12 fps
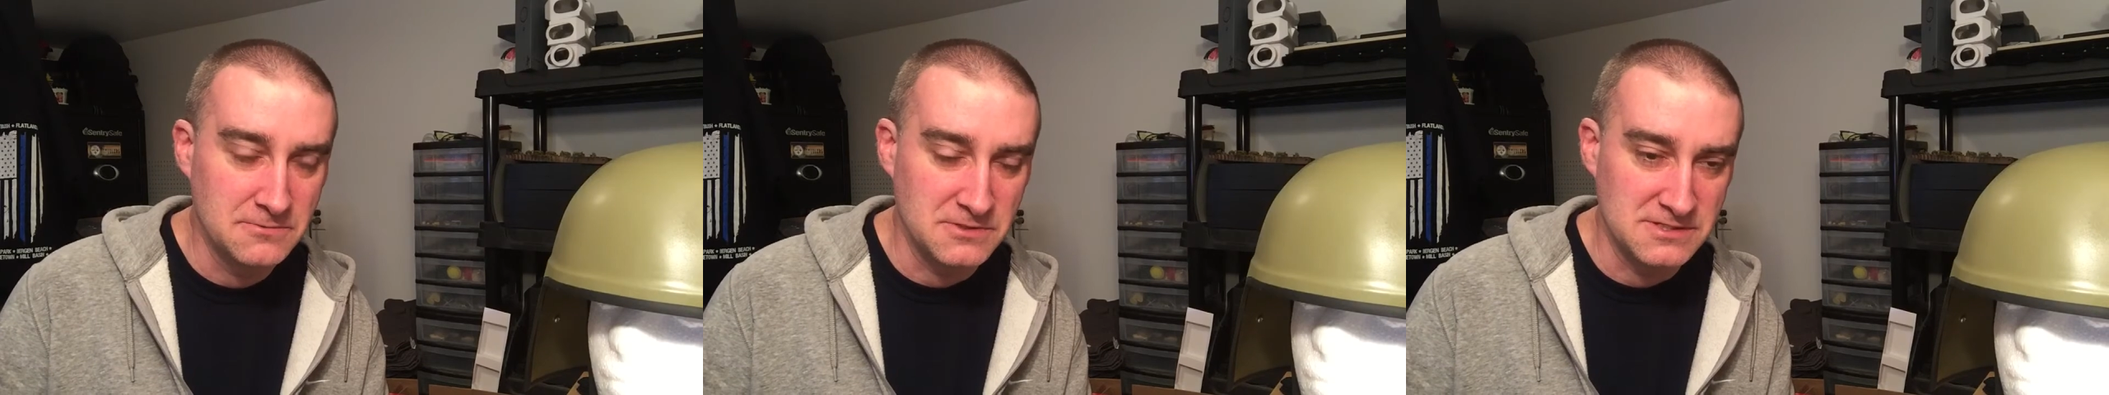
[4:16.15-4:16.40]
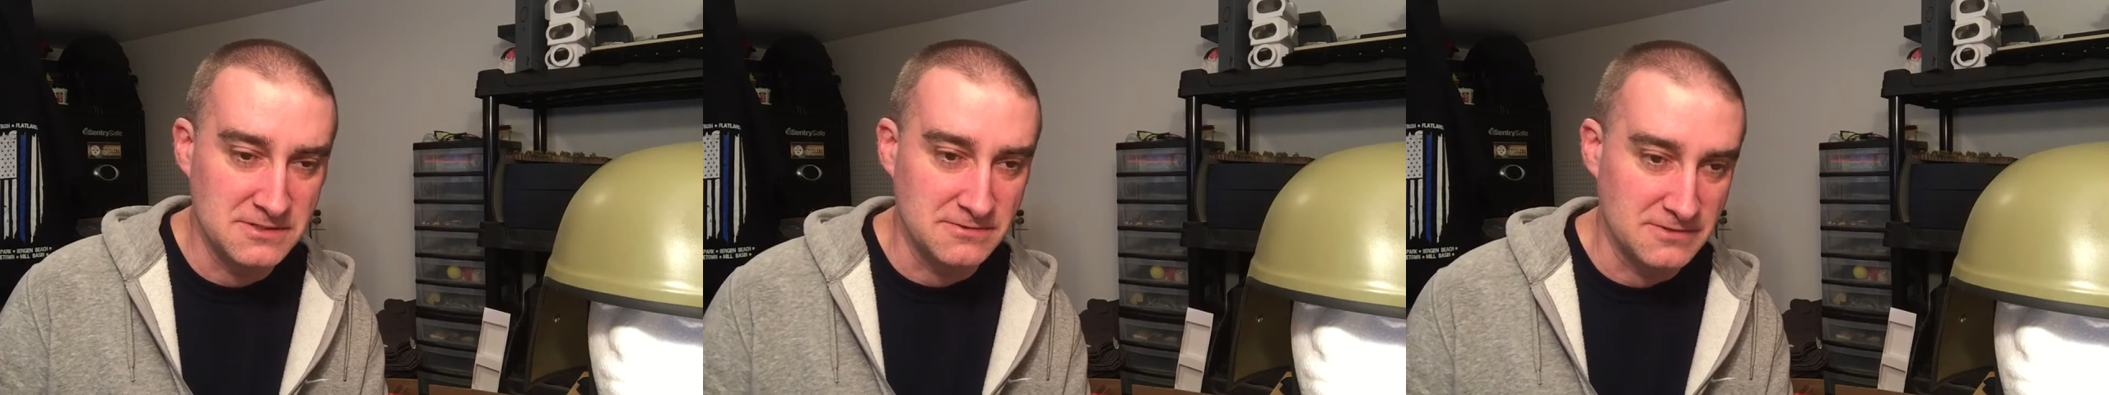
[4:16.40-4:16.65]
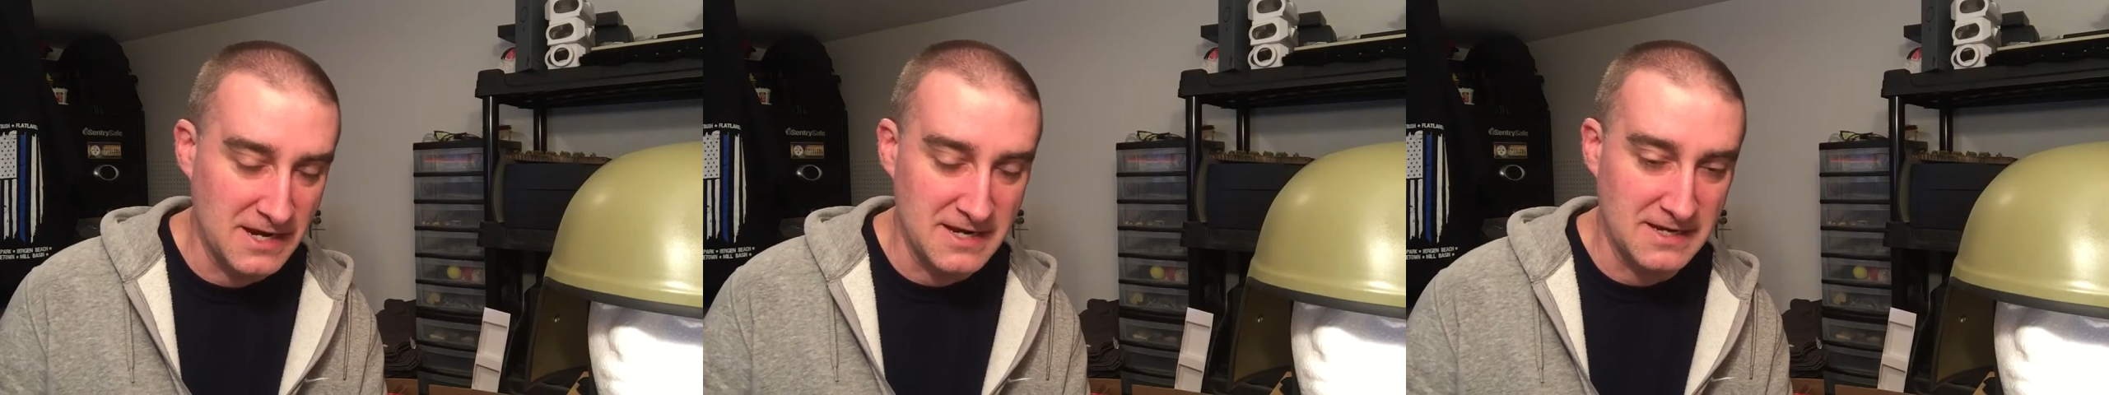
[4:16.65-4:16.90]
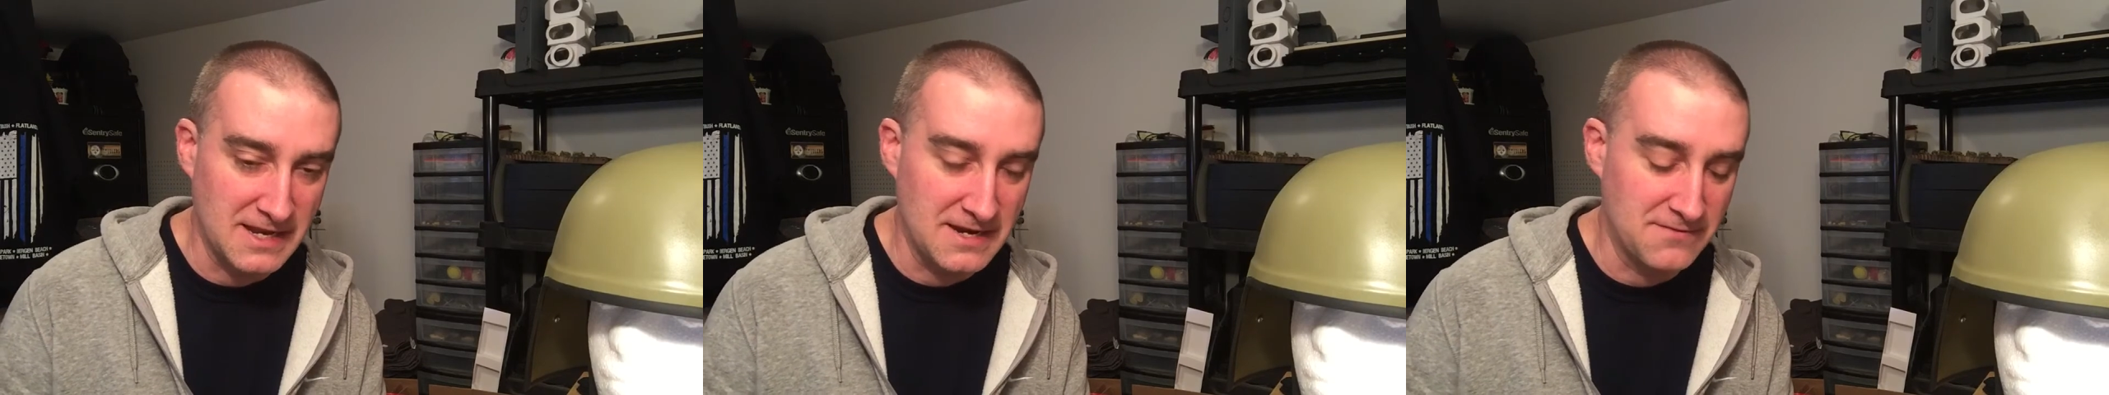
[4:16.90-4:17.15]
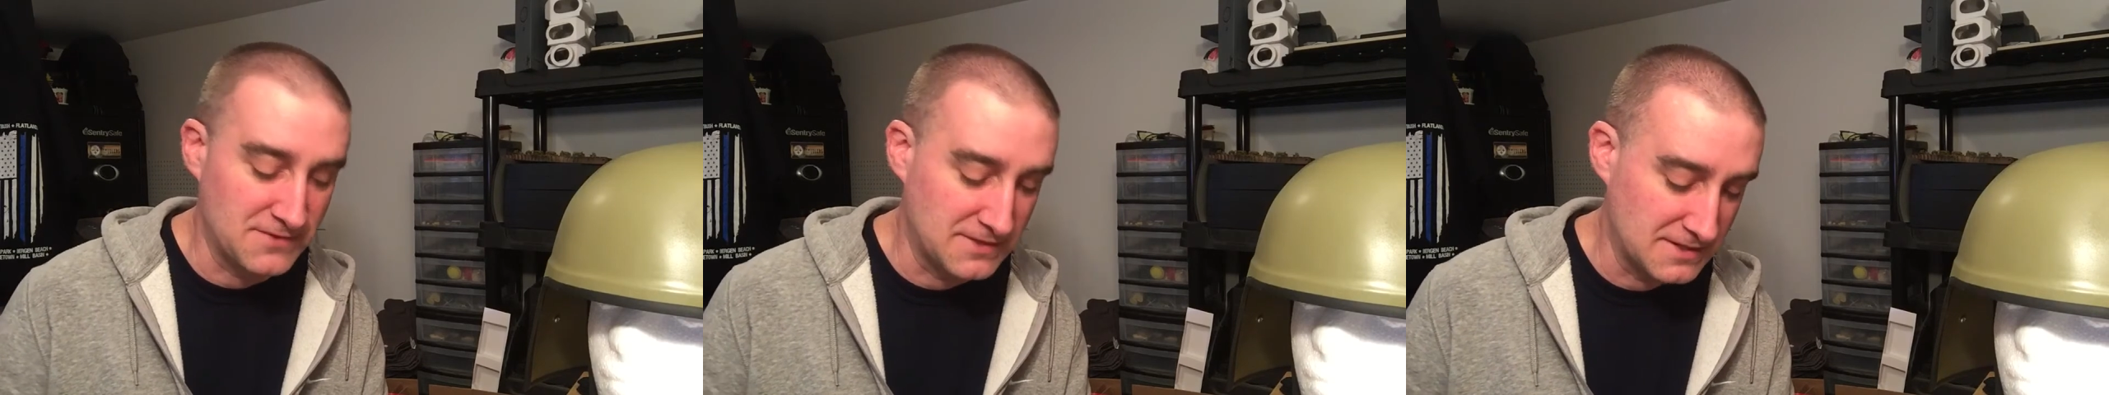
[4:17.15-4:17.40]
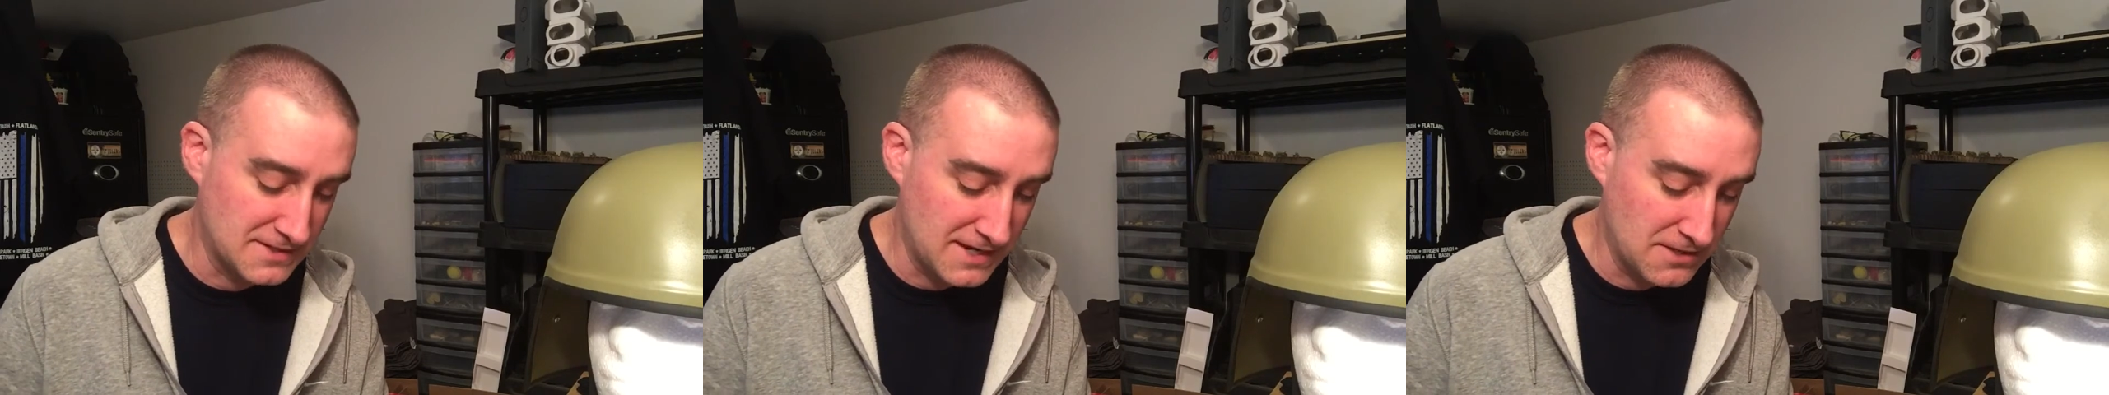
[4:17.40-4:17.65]
We're still kind of getting
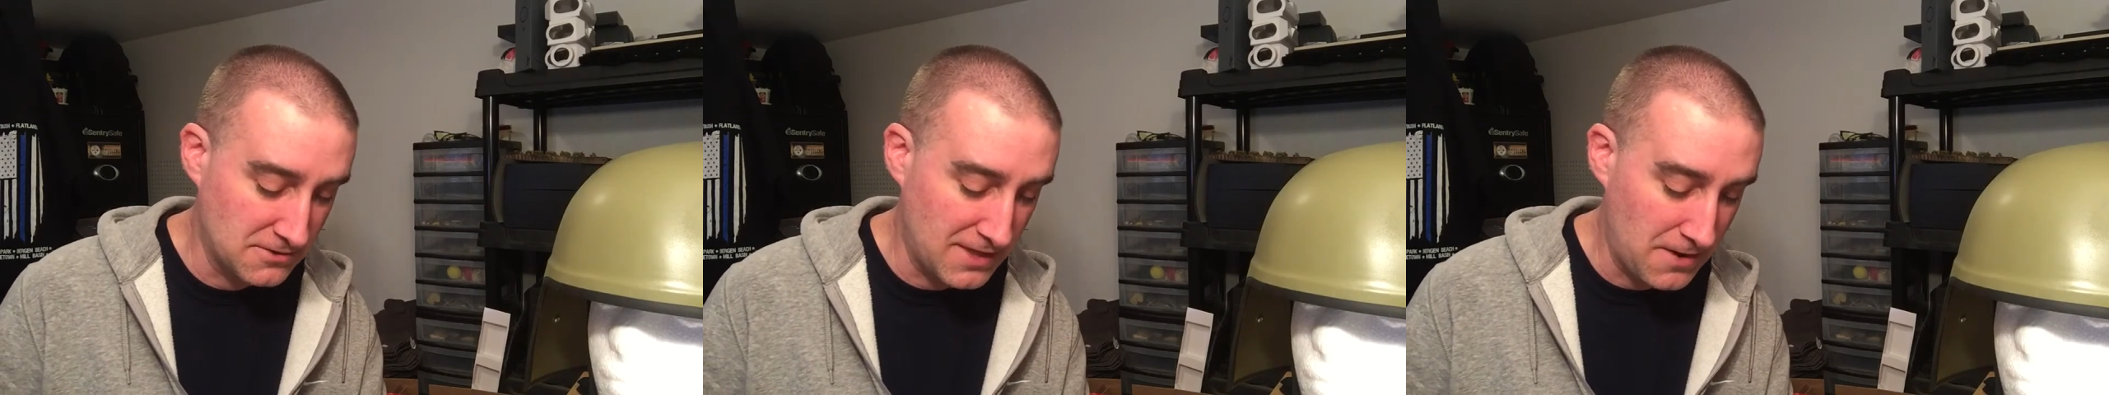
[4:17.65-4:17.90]
everything together